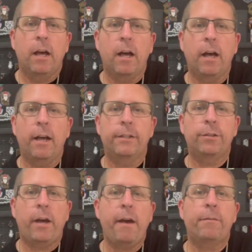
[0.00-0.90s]

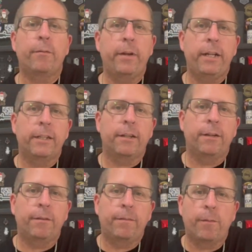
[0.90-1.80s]
So after reading
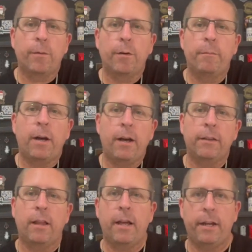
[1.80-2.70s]
the forum
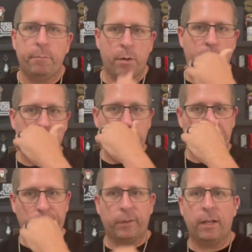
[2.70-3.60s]
online post
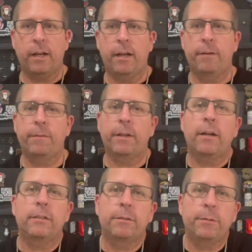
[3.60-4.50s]
for the
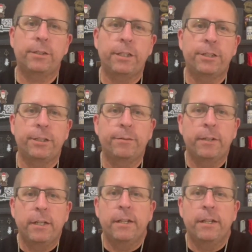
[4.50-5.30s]
customer's issue,